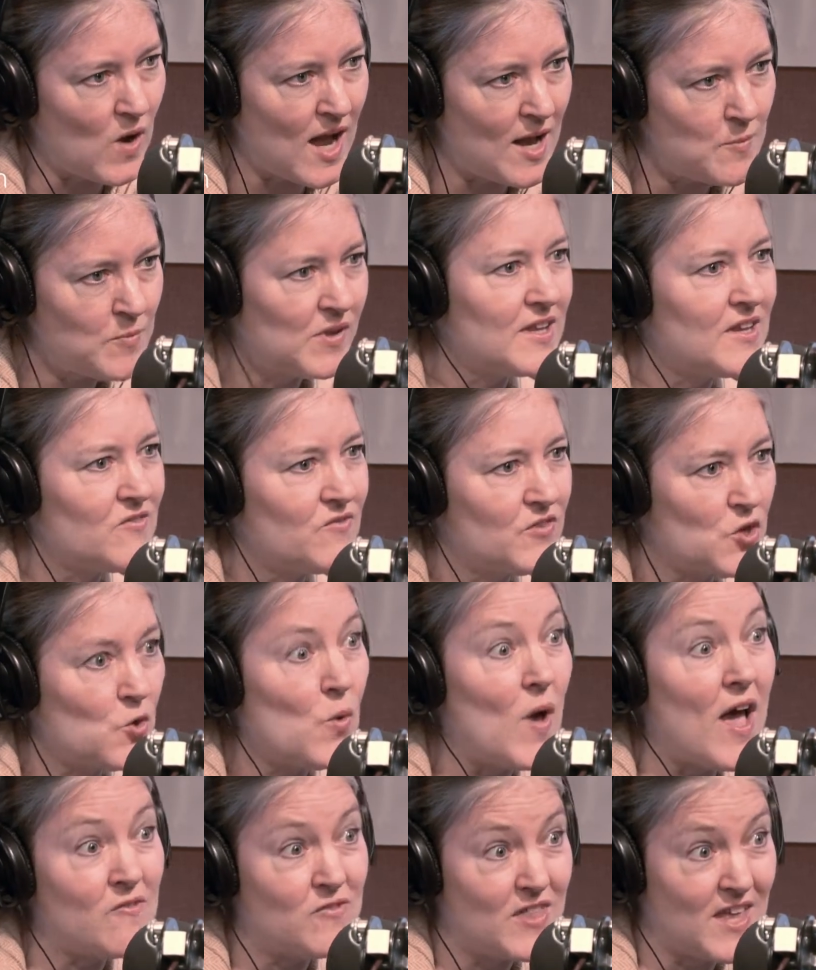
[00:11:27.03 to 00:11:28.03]
I believe
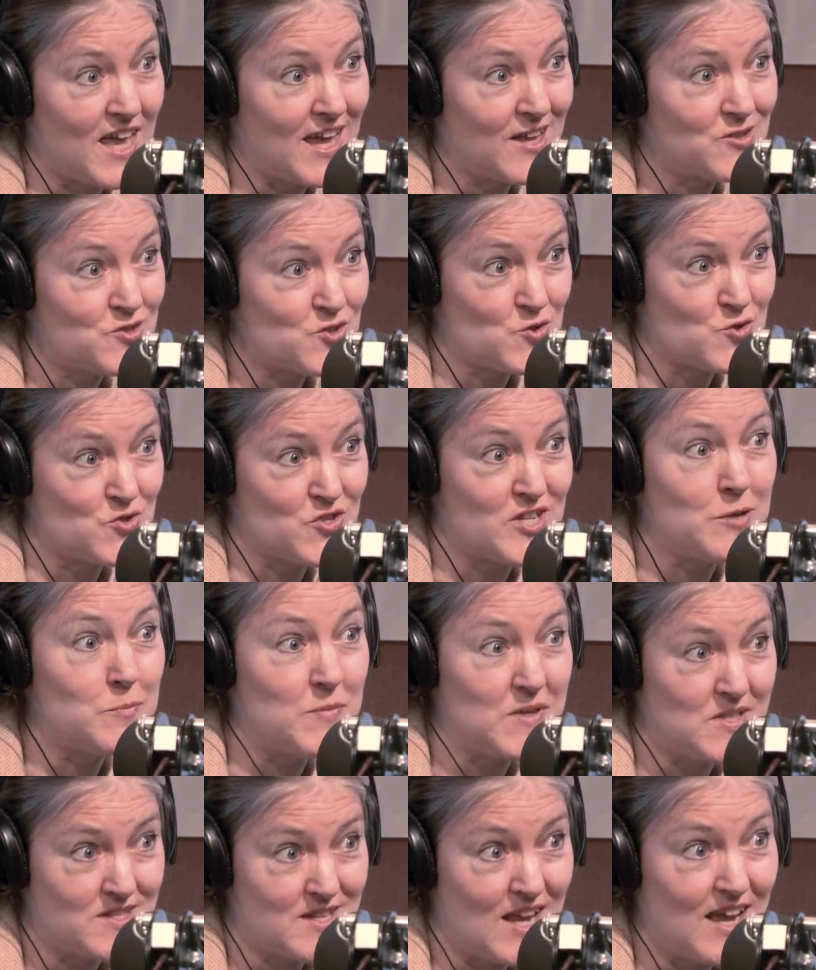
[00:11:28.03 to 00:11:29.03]
you have the answers
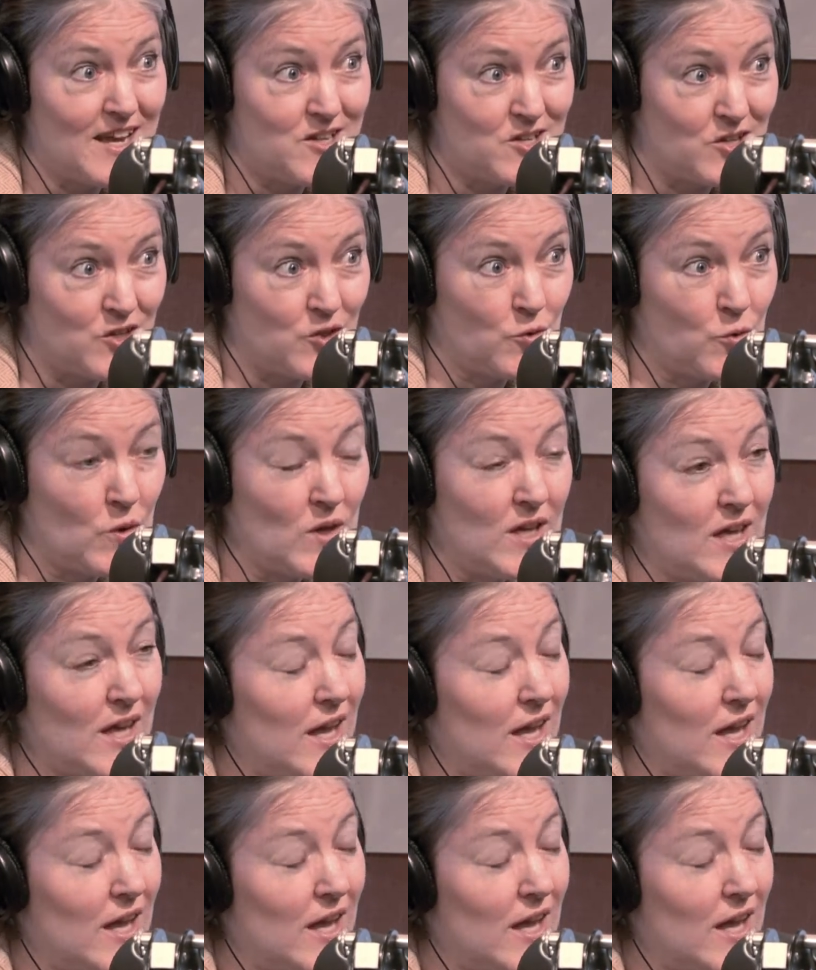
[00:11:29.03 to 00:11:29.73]
deep inside you,